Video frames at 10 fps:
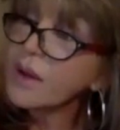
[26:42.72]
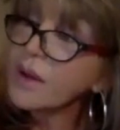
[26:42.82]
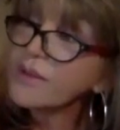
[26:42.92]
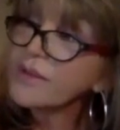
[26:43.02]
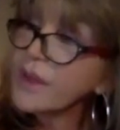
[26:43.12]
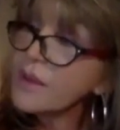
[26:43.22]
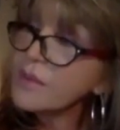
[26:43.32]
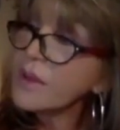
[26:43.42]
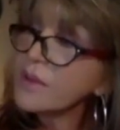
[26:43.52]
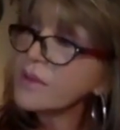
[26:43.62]

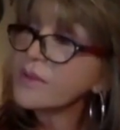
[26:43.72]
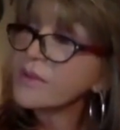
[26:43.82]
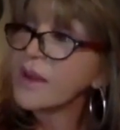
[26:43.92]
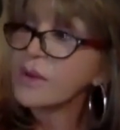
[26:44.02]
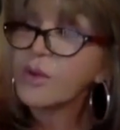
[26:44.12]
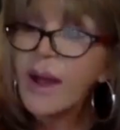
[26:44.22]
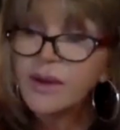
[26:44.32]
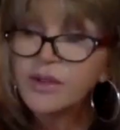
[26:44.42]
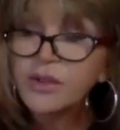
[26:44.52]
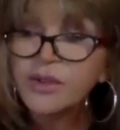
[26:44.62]
statements and
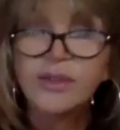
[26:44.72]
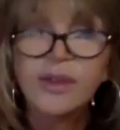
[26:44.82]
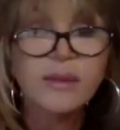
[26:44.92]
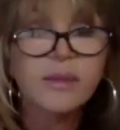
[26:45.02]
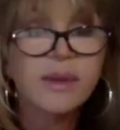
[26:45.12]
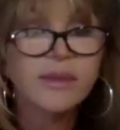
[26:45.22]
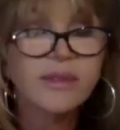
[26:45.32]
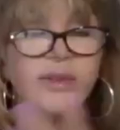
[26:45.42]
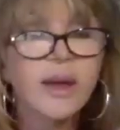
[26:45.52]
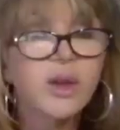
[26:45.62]
gratitude statements
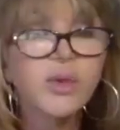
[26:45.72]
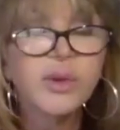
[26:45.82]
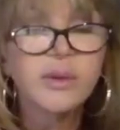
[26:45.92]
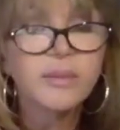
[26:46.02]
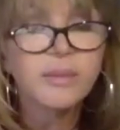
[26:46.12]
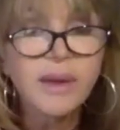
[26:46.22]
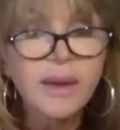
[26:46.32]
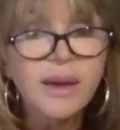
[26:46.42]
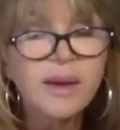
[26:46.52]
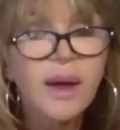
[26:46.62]
so that you can
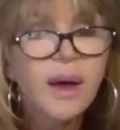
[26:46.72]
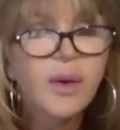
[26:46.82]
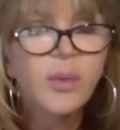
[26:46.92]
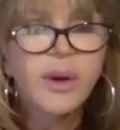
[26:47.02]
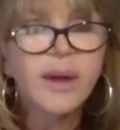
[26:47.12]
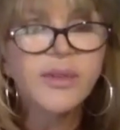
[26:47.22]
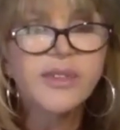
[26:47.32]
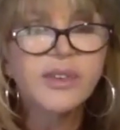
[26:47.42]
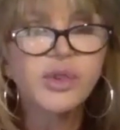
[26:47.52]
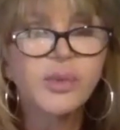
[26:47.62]
pick whatever
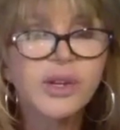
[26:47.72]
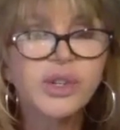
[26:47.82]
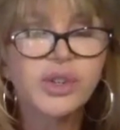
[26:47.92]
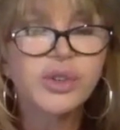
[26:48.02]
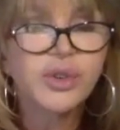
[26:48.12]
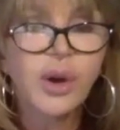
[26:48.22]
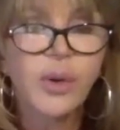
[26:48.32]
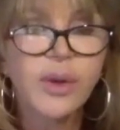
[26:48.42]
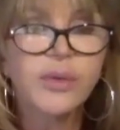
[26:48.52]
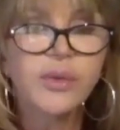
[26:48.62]
situation you're
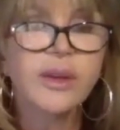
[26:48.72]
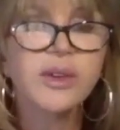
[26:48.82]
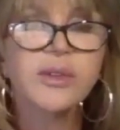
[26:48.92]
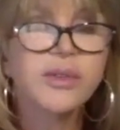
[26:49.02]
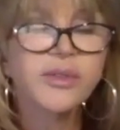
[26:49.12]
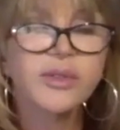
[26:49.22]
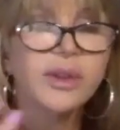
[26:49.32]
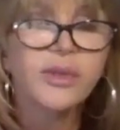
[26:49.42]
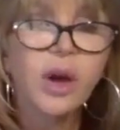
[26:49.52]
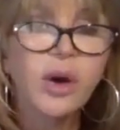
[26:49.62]
going through. Like
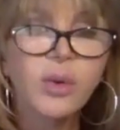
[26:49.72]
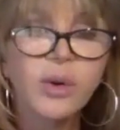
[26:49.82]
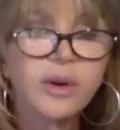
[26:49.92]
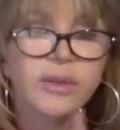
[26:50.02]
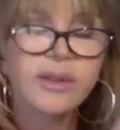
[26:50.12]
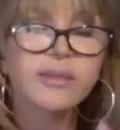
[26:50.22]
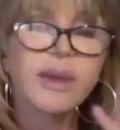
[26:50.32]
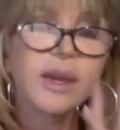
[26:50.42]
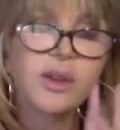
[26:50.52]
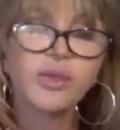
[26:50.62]
you have a coworker that's
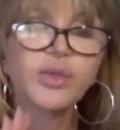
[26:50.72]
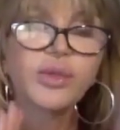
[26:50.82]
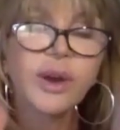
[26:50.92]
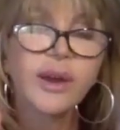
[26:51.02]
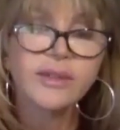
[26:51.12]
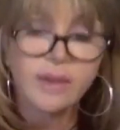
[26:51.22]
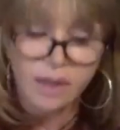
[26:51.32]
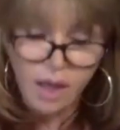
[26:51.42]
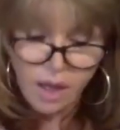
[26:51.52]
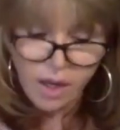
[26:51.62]
making you
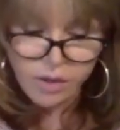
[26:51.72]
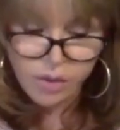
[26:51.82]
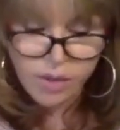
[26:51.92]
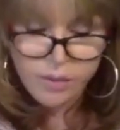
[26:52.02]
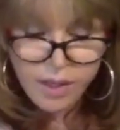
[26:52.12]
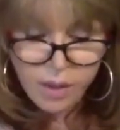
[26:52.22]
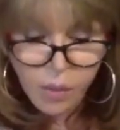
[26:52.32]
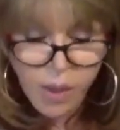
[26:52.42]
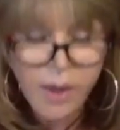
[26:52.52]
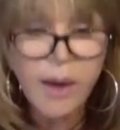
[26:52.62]
crazy. You can
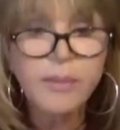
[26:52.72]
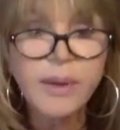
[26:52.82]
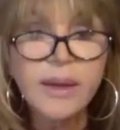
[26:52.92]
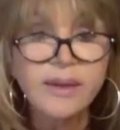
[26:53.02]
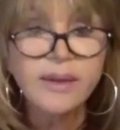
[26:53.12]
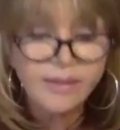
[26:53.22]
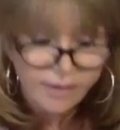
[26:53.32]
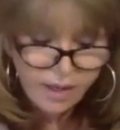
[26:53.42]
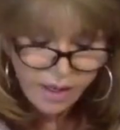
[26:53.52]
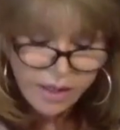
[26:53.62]
pick one on
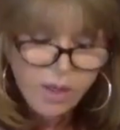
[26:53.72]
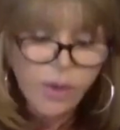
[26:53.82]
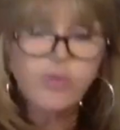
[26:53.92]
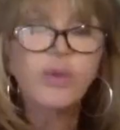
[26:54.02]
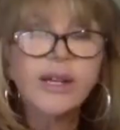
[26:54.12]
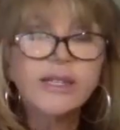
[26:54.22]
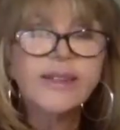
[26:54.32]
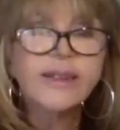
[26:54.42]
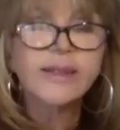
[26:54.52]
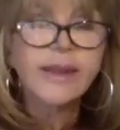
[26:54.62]
peace, and run
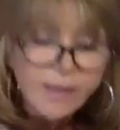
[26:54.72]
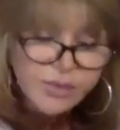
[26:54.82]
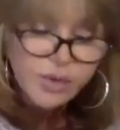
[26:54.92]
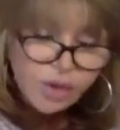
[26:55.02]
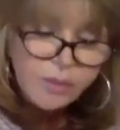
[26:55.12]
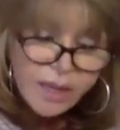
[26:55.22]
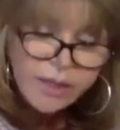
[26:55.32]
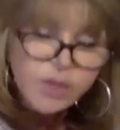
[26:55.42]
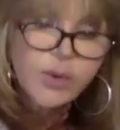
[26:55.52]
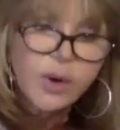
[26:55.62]
into the ladies' room
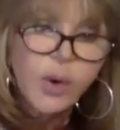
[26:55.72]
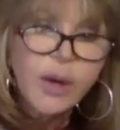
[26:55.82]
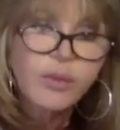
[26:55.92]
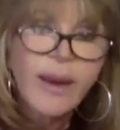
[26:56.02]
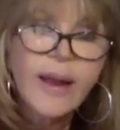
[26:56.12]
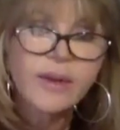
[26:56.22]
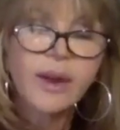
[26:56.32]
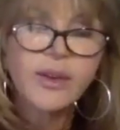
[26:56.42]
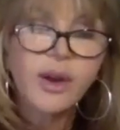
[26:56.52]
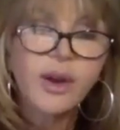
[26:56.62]
and do a quick
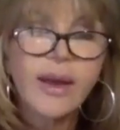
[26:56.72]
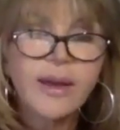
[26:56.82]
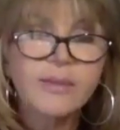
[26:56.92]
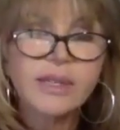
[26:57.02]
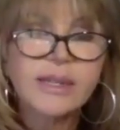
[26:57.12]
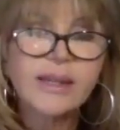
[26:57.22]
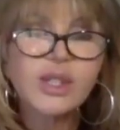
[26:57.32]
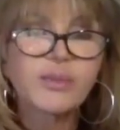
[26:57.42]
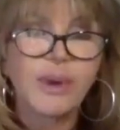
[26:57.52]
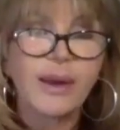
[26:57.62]
round on your I am
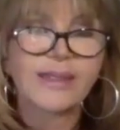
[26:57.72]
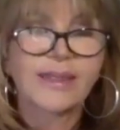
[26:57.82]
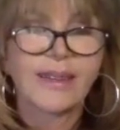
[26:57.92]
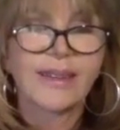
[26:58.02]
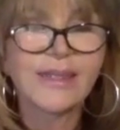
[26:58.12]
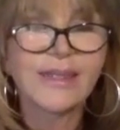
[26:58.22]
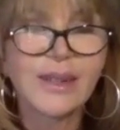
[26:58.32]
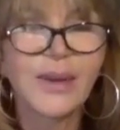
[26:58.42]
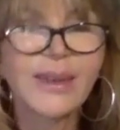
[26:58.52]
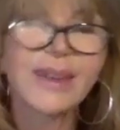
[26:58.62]
intention bracelet.
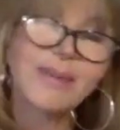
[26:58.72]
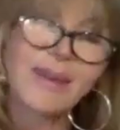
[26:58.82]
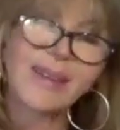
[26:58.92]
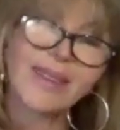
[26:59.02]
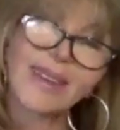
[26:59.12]
They come out and